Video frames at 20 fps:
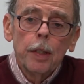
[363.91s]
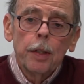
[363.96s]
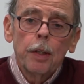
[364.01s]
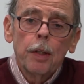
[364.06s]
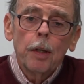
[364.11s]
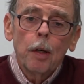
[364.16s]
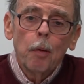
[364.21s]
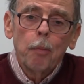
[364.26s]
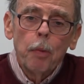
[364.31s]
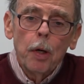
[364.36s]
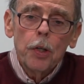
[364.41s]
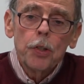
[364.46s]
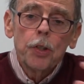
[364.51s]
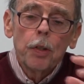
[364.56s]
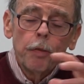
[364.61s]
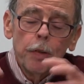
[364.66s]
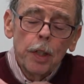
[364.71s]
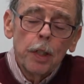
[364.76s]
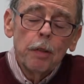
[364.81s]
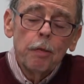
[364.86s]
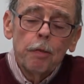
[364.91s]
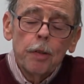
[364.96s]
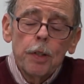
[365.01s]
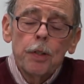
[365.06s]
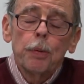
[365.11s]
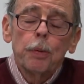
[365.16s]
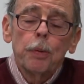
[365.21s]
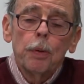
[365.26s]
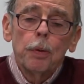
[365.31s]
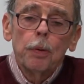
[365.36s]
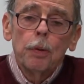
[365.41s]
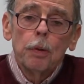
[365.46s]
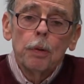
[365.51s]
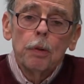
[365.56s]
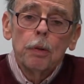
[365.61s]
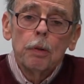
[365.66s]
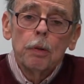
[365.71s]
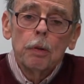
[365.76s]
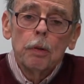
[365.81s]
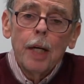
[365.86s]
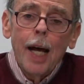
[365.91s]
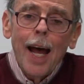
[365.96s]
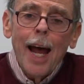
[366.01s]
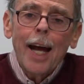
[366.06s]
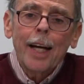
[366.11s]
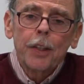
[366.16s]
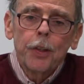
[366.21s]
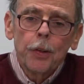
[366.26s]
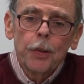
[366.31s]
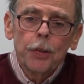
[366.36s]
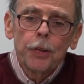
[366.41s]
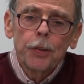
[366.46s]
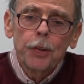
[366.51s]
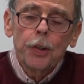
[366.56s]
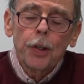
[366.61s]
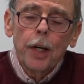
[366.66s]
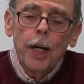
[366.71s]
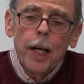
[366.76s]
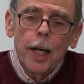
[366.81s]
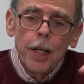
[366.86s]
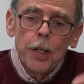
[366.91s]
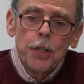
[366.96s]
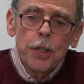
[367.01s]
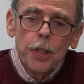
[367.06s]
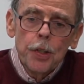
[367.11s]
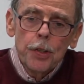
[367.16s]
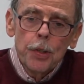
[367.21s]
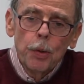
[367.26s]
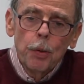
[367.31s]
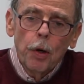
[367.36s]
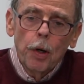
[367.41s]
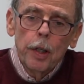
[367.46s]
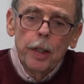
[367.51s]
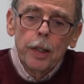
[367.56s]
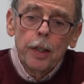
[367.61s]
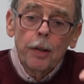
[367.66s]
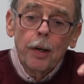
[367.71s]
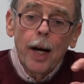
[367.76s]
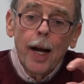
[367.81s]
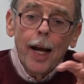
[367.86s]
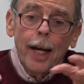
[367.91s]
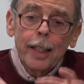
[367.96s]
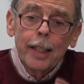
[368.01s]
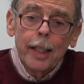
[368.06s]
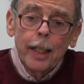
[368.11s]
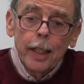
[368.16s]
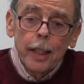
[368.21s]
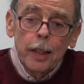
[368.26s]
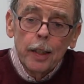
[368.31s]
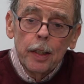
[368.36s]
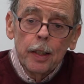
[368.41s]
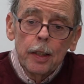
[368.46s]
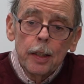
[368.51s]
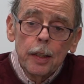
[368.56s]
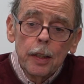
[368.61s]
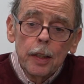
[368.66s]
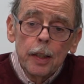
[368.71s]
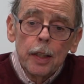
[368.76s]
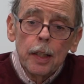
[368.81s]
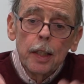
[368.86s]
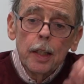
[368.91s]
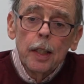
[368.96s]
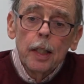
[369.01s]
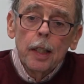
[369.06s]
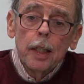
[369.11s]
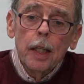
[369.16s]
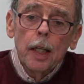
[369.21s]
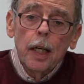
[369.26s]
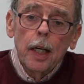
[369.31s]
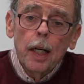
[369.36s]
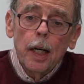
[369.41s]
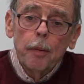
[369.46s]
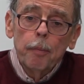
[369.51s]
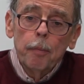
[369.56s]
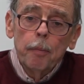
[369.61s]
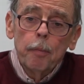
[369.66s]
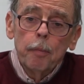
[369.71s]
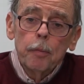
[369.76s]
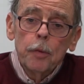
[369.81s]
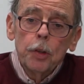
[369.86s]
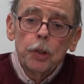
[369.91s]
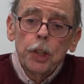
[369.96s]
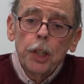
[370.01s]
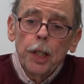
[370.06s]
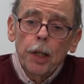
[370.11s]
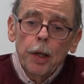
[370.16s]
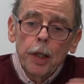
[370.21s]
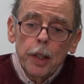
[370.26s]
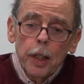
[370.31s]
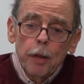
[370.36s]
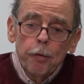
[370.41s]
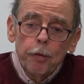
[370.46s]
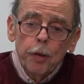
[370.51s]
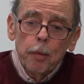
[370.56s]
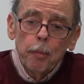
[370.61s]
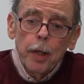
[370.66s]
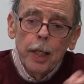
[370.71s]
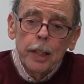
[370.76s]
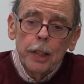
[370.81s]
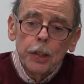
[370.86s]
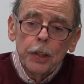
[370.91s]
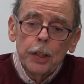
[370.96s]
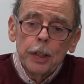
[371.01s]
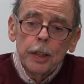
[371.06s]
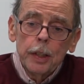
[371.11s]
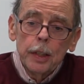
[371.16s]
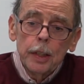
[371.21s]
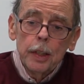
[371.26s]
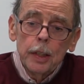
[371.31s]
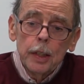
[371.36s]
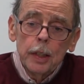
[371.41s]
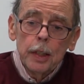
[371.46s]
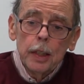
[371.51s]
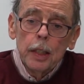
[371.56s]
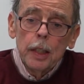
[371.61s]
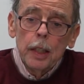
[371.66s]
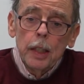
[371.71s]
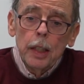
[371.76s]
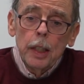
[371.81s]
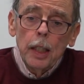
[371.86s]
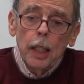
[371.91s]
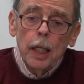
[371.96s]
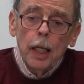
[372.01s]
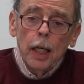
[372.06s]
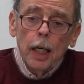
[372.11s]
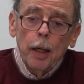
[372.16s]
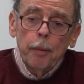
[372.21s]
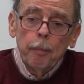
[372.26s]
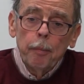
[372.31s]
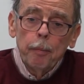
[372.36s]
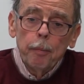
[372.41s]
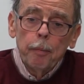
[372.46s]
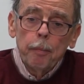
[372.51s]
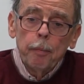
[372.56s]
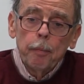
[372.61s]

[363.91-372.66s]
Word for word: There are a bunch of individual actors or agents who are interacting, um, sharing information, um,